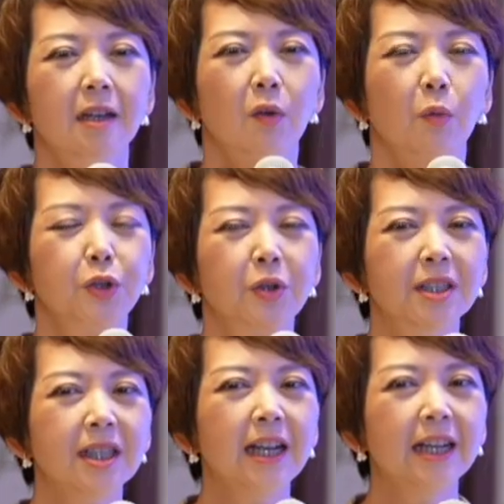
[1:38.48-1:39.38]
What you're
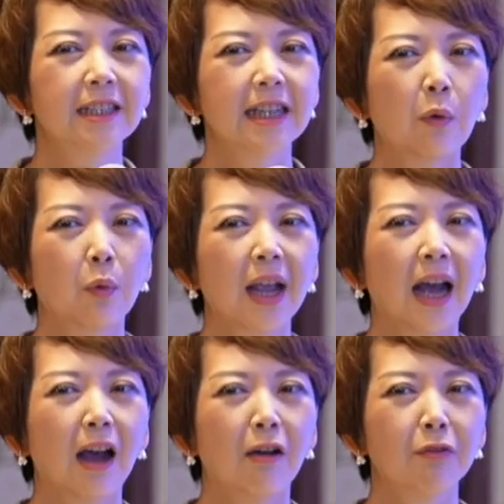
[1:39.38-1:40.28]
saying is that we
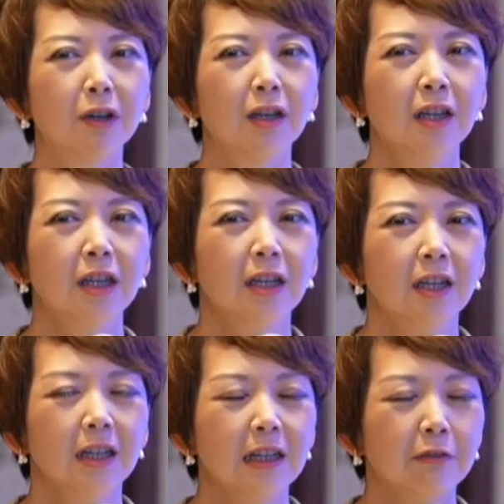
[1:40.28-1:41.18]
have,
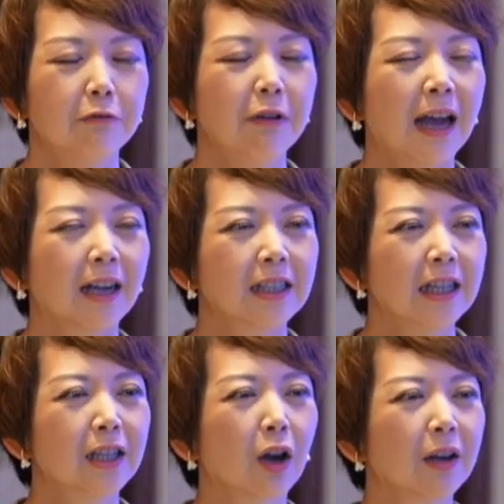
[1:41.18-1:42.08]
in fact,
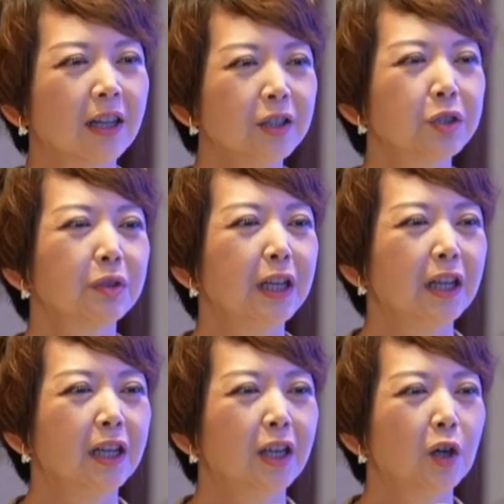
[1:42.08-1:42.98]
in our
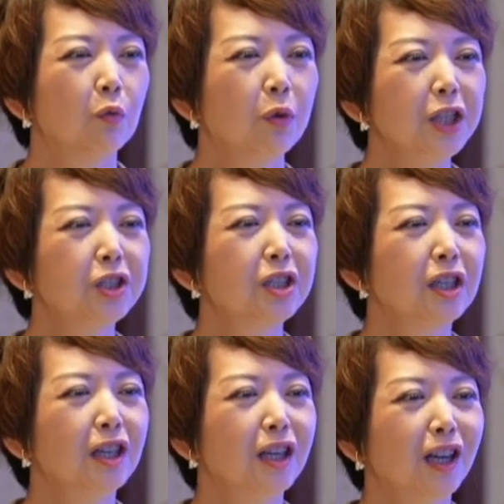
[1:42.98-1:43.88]
history, rich
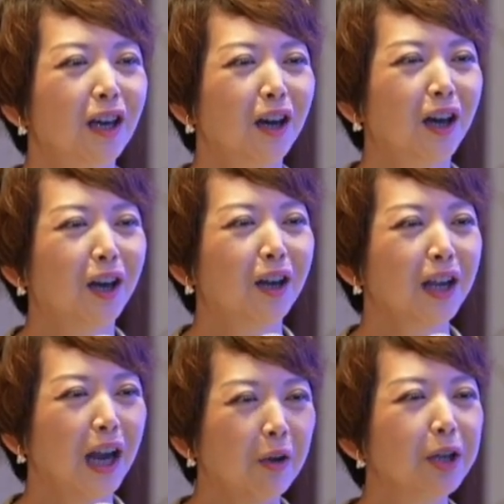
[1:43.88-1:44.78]

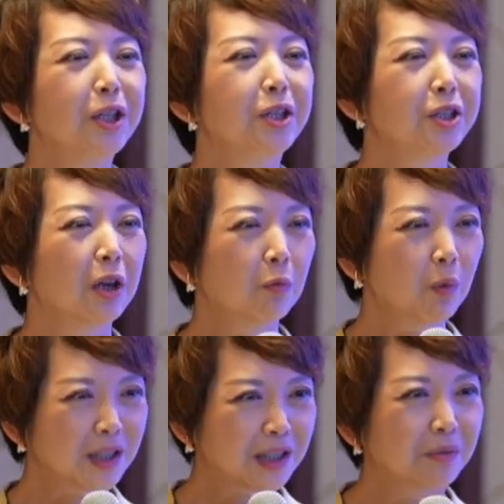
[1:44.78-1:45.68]
heritage of
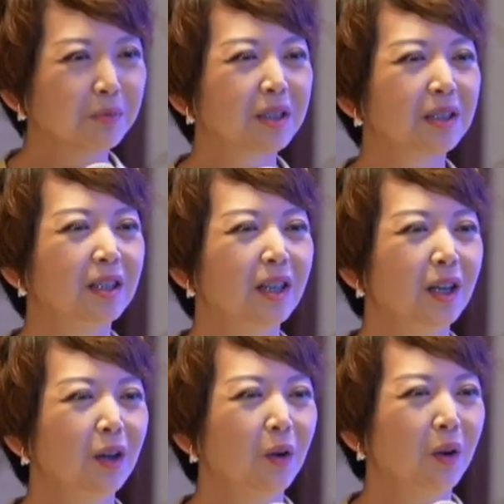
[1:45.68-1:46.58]
wisdoms.
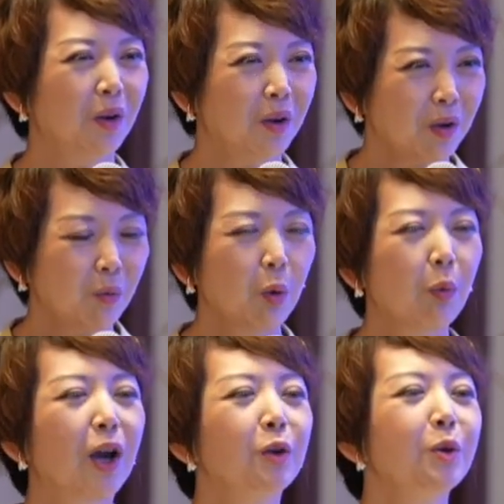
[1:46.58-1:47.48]
What
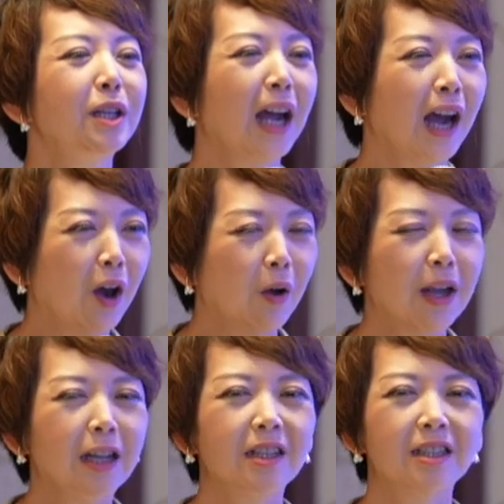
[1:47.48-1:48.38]
we are doing now
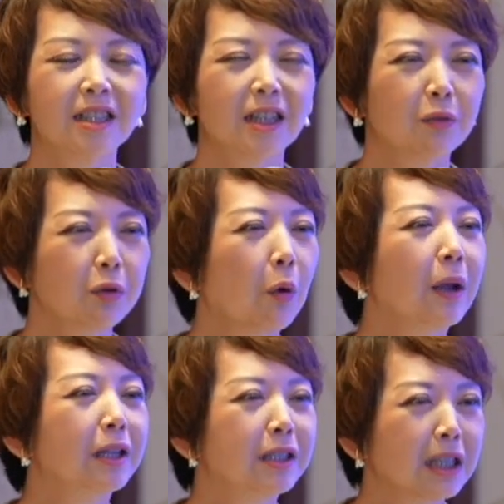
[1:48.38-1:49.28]
is
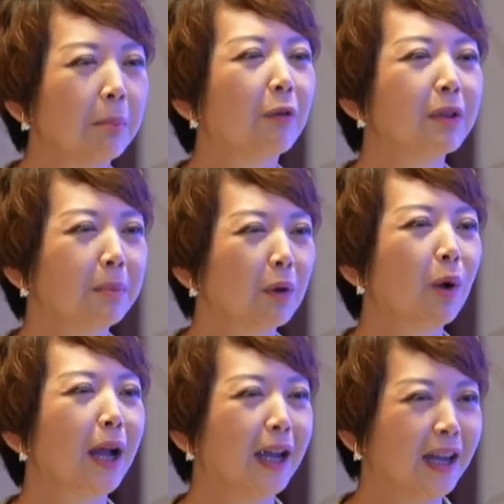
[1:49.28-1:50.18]
throwing some of them
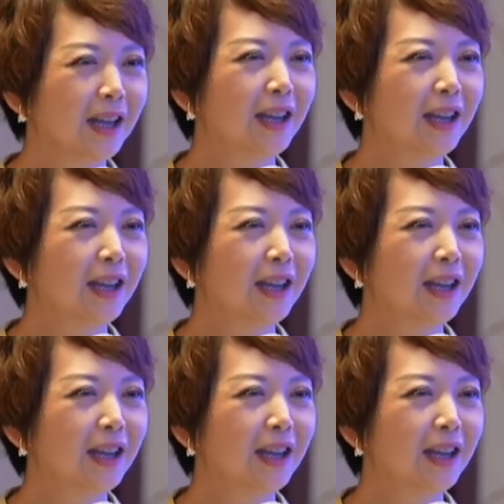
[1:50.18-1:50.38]
away,